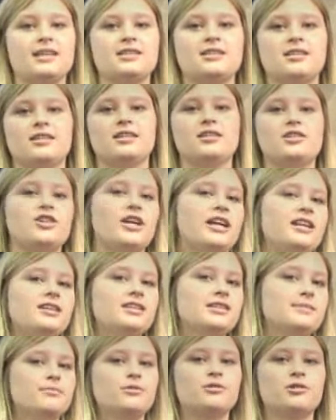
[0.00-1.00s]
So the trend
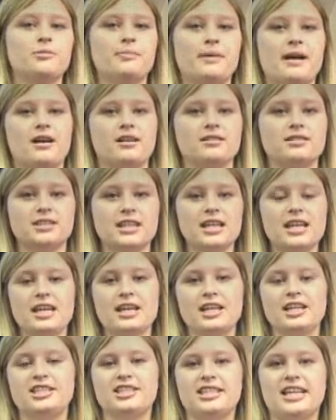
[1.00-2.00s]
is more about
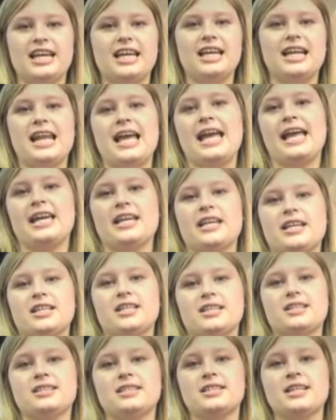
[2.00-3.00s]
sheer
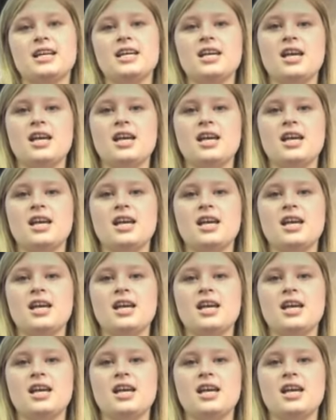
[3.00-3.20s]
layers,